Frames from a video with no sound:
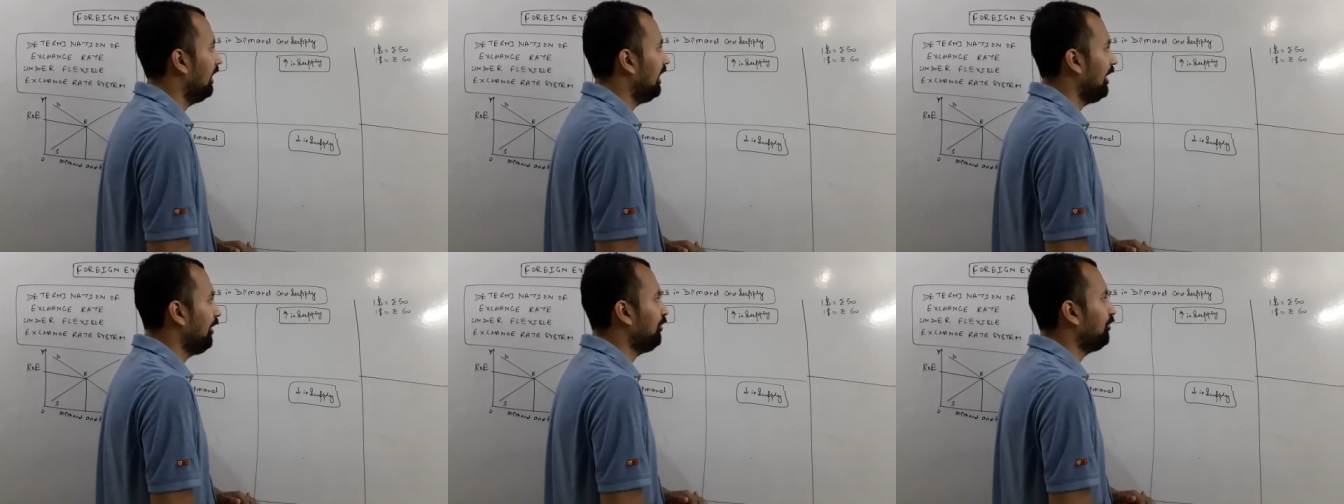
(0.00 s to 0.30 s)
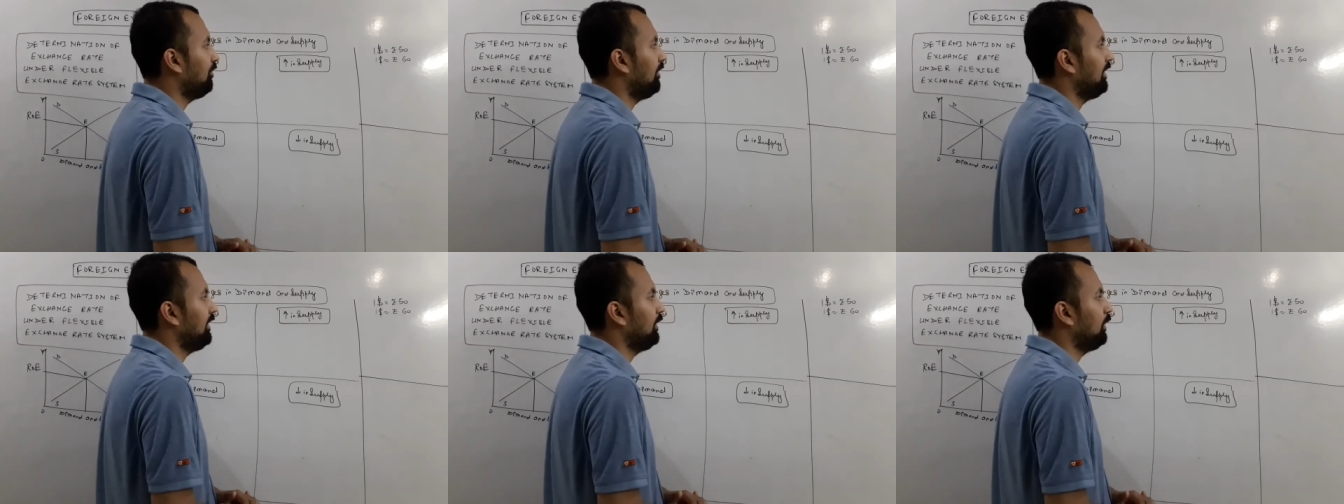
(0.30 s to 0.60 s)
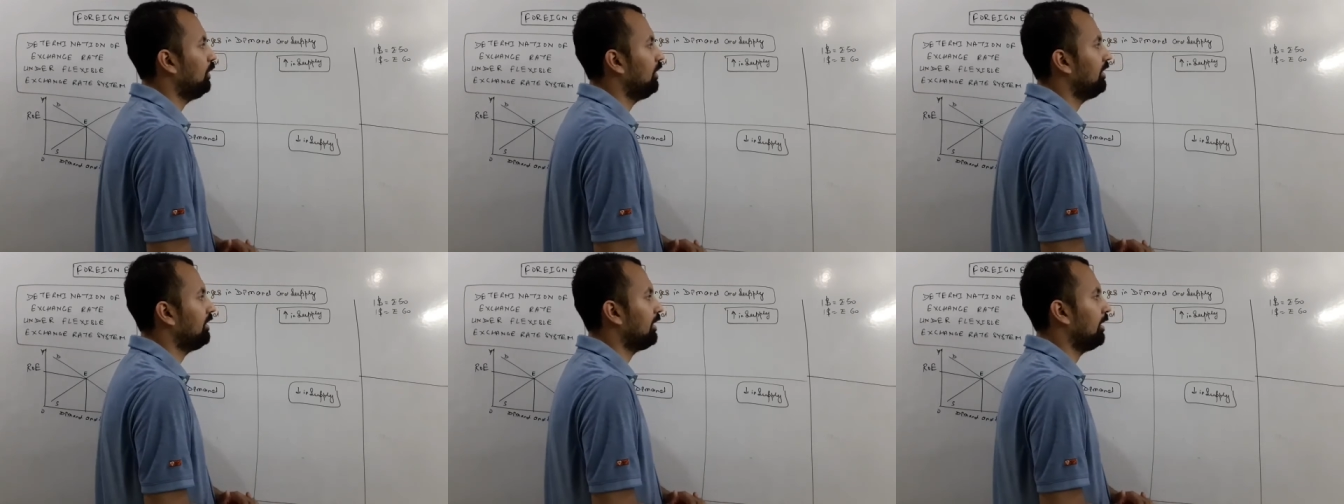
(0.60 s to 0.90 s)
If
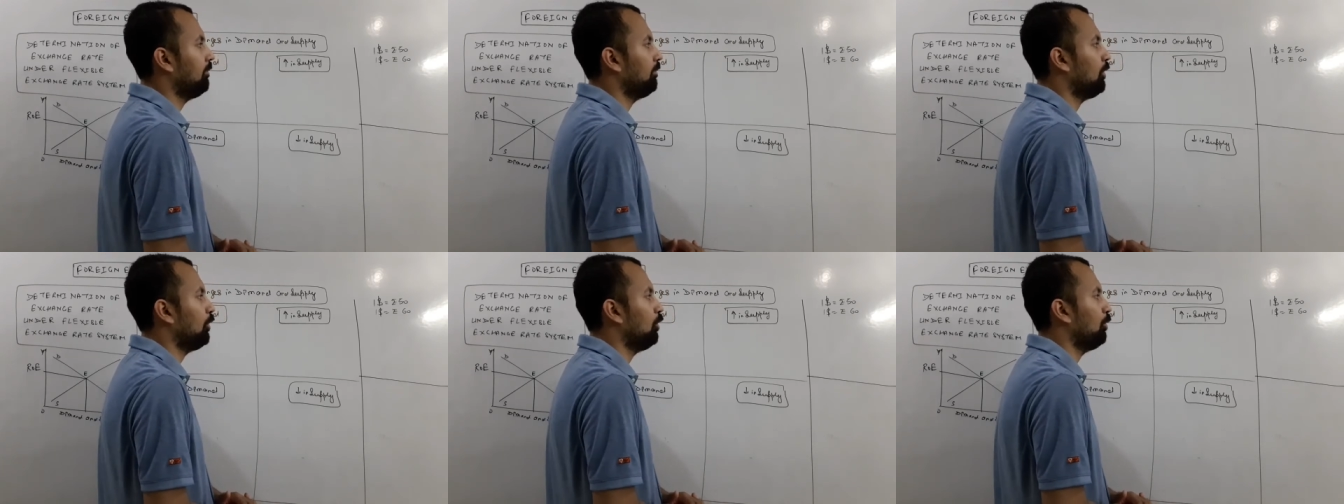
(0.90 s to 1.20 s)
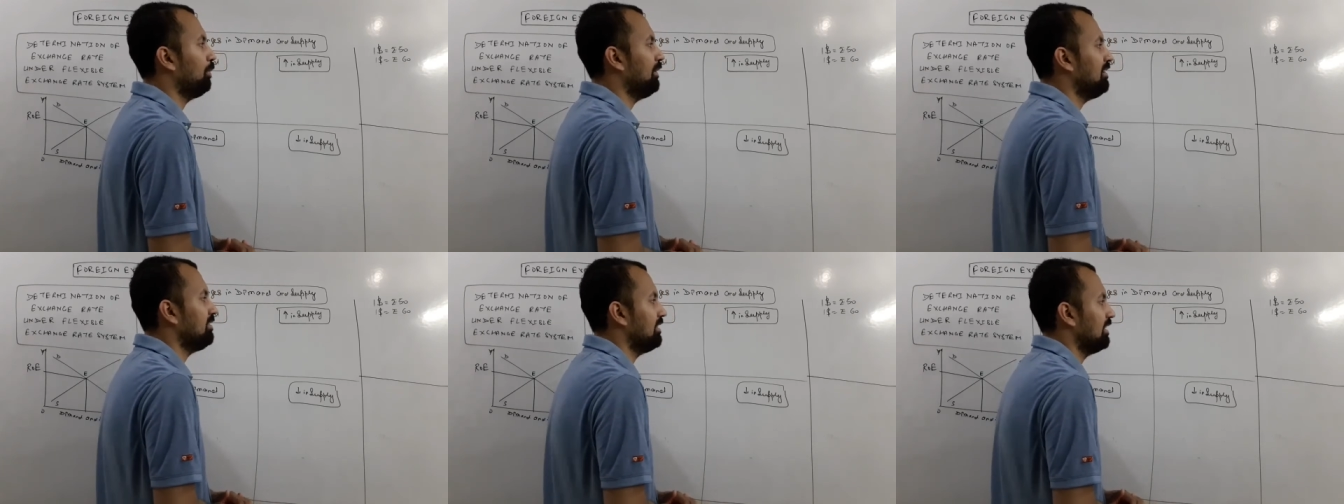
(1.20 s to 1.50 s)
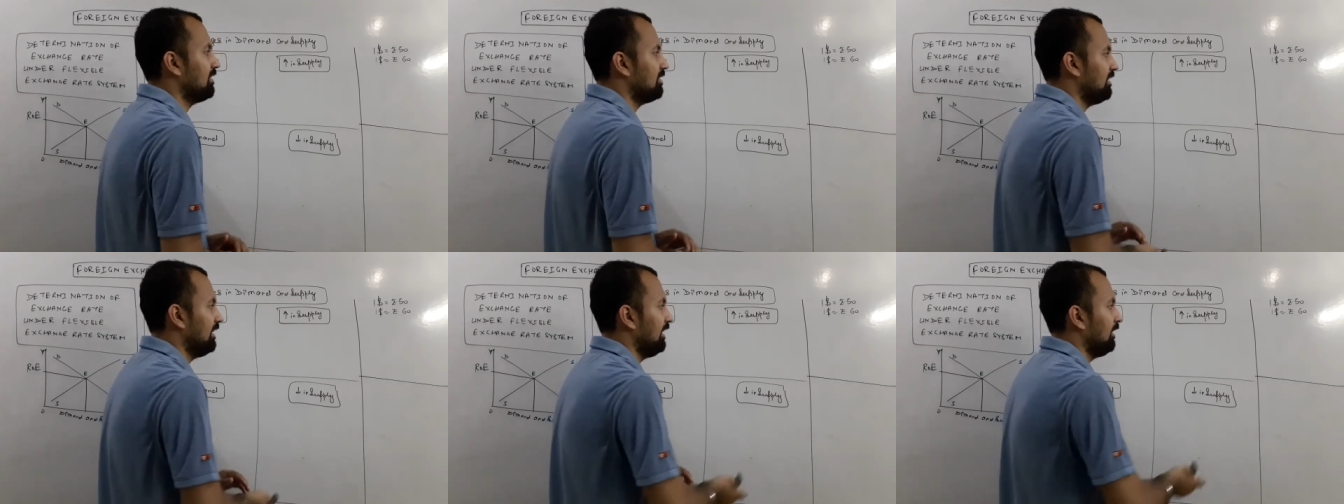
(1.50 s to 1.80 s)
$1 comes to rupees
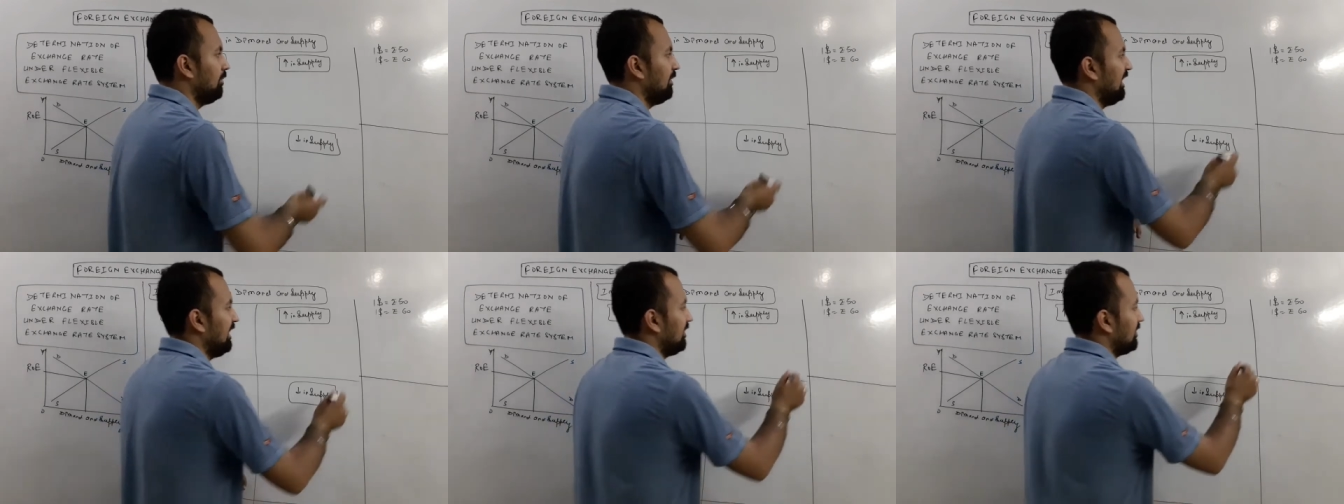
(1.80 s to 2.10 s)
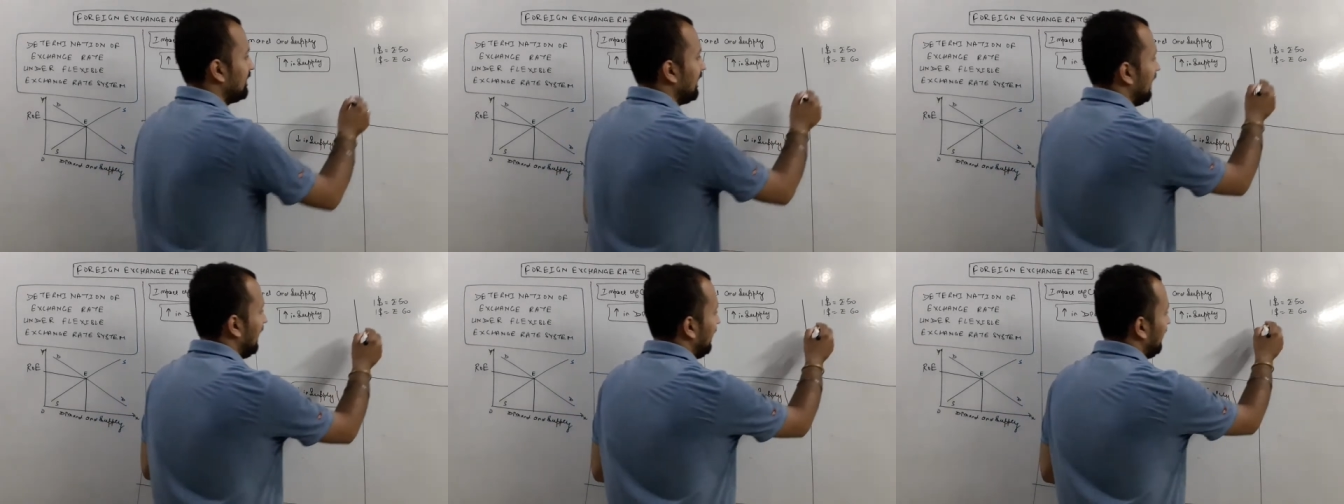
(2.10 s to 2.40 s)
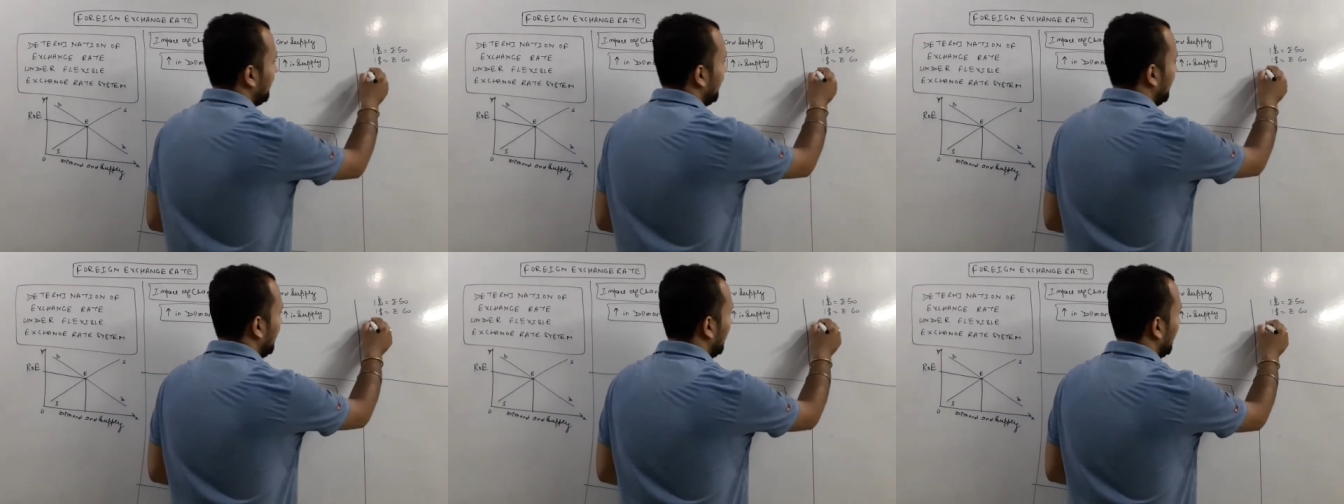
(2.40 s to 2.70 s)
60, it means
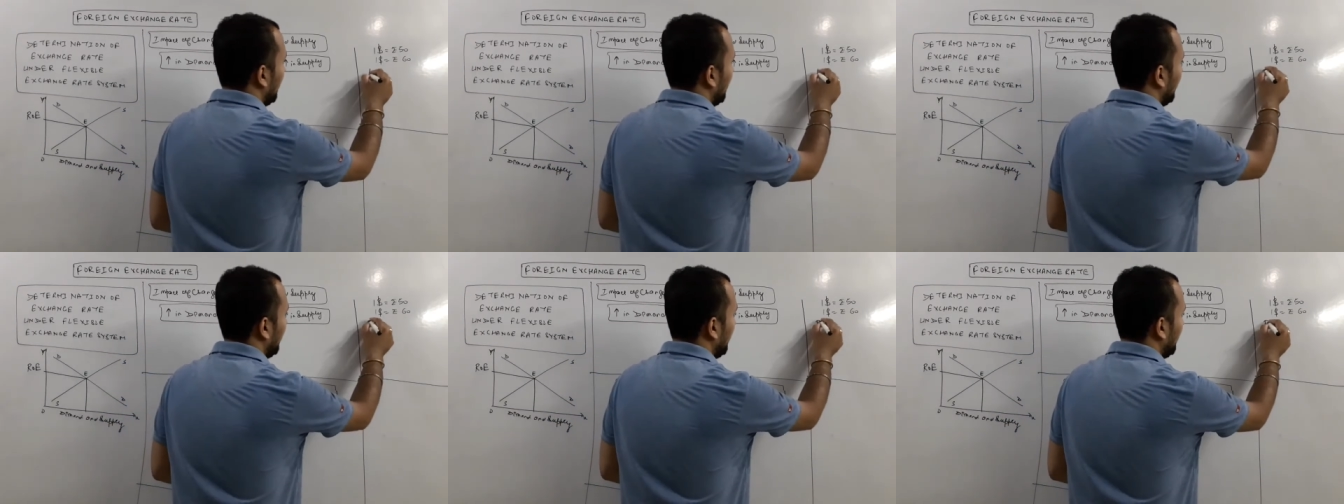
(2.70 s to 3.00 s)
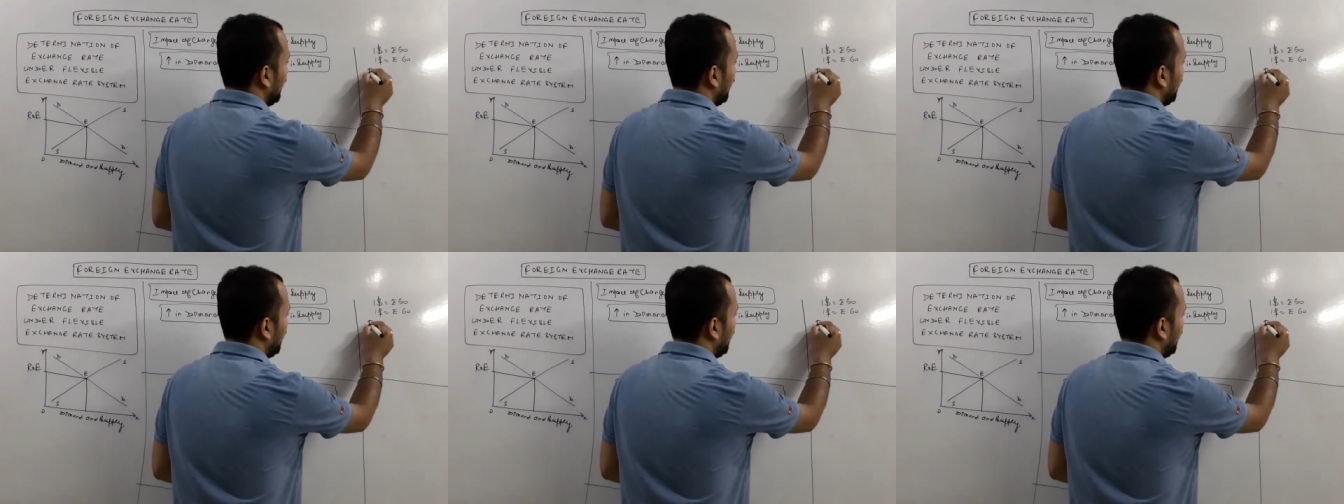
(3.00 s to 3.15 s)
that rate